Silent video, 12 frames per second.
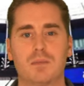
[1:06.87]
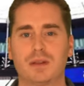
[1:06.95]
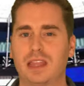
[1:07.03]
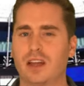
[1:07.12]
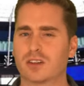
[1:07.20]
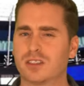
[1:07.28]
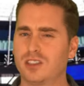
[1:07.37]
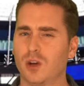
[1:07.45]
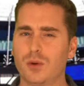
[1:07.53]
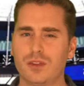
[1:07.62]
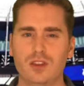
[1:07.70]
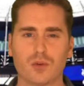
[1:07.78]
but they are still
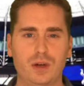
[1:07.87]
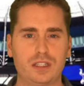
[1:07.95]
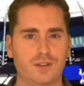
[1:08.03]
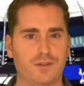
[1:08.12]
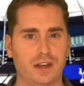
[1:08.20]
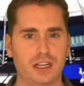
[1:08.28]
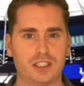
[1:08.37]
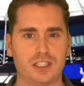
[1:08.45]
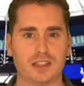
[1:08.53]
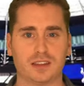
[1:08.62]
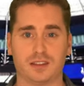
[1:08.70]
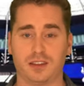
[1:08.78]
within the reach of
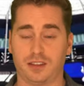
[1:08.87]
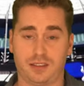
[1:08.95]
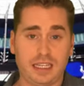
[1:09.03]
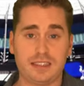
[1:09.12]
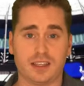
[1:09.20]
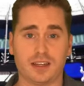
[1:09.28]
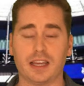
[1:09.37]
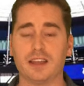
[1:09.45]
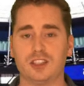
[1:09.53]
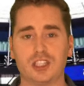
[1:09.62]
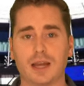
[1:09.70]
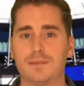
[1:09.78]
finishing the season in
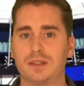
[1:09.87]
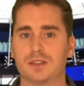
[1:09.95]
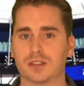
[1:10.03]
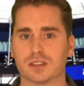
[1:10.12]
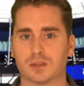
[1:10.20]
Champions League